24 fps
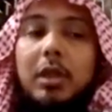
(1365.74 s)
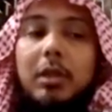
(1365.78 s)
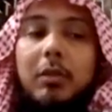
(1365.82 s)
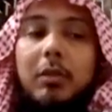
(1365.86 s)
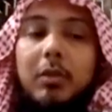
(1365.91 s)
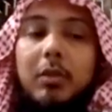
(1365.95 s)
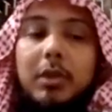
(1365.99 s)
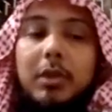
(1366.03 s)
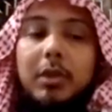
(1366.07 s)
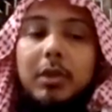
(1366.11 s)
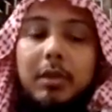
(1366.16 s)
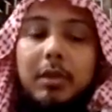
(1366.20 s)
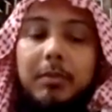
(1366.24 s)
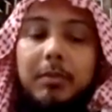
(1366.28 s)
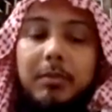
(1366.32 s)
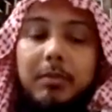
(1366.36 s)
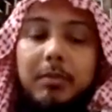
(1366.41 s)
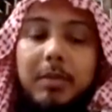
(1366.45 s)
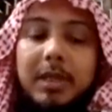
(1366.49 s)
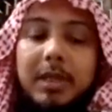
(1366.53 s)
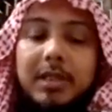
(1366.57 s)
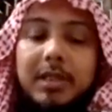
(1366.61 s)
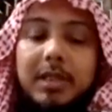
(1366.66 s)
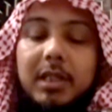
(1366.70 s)
Well, yeah,
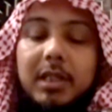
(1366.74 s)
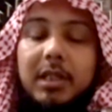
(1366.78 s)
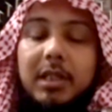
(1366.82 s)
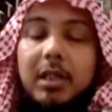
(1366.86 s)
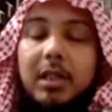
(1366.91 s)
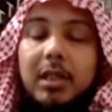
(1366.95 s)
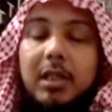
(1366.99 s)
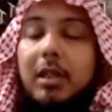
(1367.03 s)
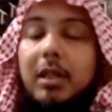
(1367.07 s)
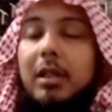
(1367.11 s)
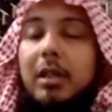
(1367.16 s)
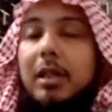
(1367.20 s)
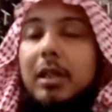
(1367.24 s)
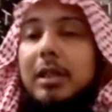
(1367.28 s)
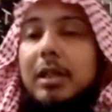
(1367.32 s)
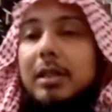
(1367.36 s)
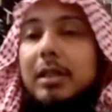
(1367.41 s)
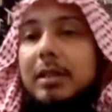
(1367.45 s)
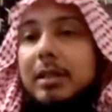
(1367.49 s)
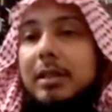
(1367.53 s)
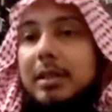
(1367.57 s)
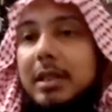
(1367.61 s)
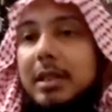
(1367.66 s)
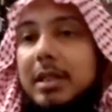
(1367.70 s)
by saying, Ya Allah,
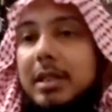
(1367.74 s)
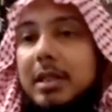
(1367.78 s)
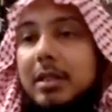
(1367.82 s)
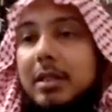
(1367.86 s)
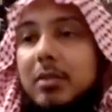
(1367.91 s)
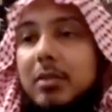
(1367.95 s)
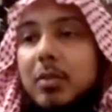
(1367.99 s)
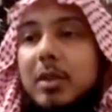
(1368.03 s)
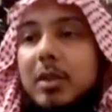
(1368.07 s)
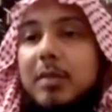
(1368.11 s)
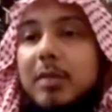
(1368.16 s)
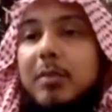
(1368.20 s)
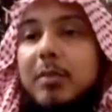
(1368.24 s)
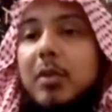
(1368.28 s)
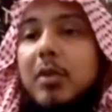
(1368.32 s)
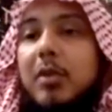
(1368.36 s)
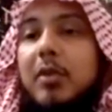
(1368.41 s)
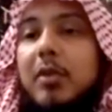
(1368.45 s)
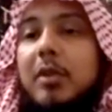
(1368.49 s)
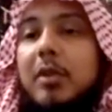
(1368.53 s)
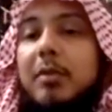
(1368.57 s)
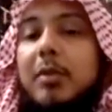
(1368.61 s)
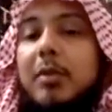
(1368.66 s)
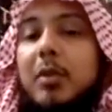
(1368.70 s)
this is what's
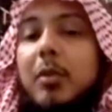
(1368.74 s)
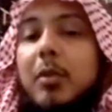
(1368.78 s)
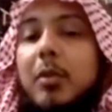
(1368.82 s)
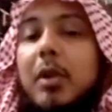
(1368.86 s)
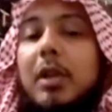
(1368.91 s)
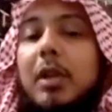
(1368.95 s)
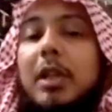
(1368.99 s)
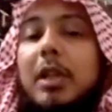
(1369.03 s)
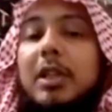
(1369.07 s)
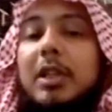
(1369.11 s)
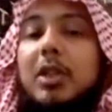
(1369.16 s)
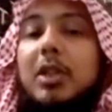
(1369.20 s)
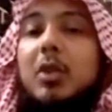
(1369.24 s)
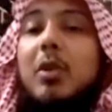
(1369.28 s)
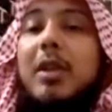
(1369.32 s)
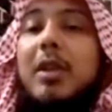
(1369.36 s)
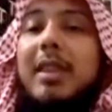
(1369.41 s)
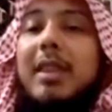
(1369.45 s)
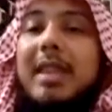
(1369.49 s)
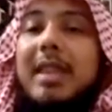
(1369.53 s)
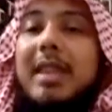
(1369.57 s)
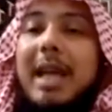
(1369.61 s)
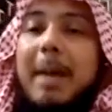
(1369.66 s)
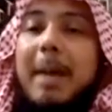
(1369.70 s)
bothering me. Ya Allah, cure
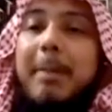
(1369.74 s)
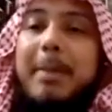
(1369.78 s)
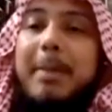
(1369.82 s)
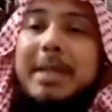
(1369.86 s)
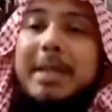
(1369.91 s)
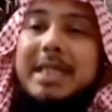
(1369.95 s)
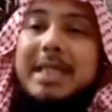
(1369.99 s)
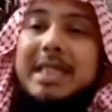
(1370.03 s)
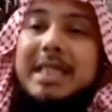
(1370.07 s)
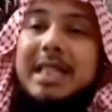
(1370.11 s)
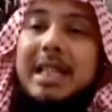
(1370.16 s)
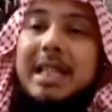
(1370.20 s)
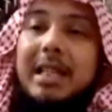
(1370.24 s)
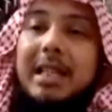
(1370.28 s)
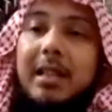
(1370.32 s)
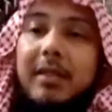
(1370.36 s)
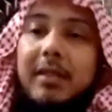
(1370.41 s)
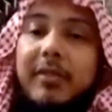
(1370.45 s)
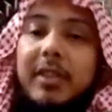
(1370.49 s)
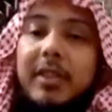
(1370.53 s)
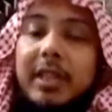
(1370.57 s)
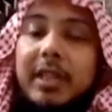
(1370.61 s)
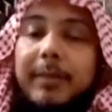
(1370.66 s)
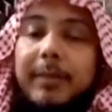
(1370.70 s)
that particular
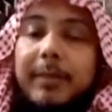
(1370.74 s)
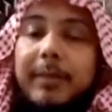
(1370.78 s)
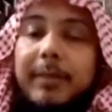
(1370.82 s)
thing.